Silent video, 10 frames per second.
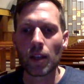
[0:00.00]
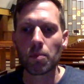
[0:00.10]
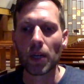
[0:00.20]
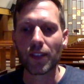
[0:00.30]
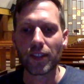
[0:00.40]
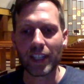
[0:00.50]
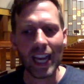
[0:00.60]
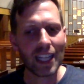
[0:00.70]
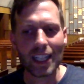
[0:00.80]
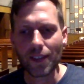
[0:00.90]
But
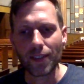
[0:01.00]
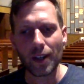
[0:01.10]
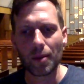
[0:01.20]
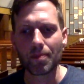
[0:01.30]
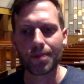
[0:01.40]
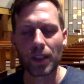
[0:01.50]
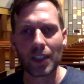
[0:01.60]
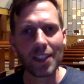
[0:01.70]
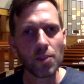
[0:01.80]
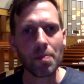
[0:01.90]
yeah,
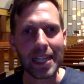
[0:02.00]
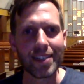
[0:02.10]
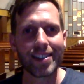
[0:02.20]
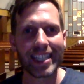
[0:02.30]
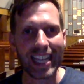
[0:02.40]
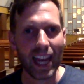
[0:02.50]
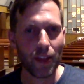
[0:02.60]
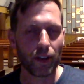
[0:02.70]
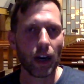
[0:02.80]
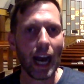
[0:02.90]
let's meet
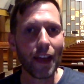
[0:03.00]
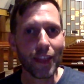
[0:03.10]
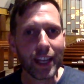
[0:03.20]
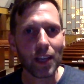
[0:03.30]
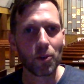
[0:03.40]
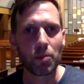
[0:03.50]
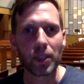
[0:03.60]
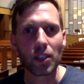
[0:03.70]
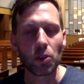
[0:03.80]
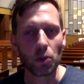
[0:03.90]
together. I think it would
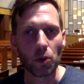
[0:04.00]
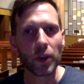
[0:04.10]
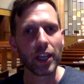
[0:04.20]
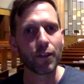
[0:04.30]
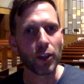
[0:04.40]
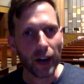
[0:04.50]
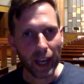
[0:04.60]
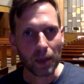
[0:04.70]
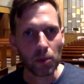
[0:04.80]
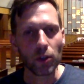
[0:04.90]
be cool if you're
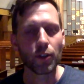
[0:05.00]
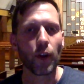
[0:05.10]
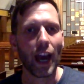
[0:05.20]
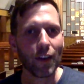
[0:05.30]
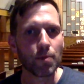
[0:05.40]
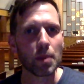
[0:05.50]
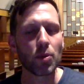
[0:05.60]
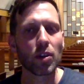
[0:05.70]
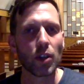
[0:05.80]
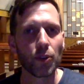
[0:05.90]
able, if you have
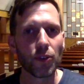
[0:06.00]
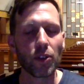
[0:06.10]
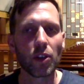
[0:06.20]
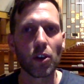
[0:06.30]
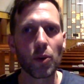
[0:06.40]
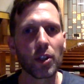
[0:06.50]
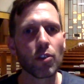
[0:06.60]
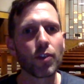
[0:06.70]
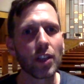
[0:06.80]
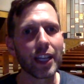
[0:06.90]
people close to you and you
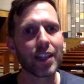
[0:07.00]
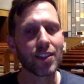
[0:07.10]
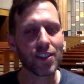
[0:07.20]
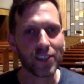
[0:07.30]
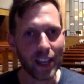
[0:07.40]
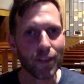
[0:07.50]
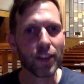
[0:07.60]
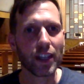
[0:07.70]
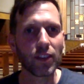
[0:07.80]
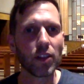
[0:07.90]
feel like it's a safe
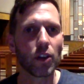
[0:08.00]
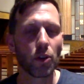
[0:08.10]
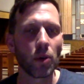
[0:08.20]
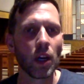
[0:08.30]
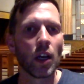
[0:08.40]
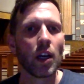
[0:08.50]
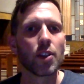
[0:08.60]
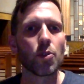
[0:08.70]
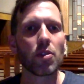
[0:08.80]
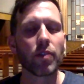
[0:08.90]
thing to do,
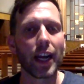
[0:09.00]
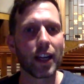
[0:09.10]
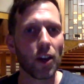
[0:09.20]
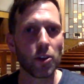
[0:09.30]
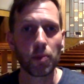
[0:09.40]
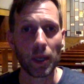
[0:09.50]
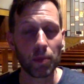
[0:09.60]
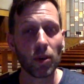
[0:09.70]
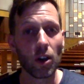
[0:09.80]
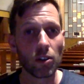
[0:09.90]
to invite other
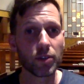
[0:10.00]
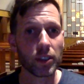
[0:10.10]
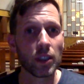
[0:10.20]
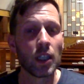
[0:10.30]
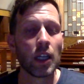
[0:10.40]
people over,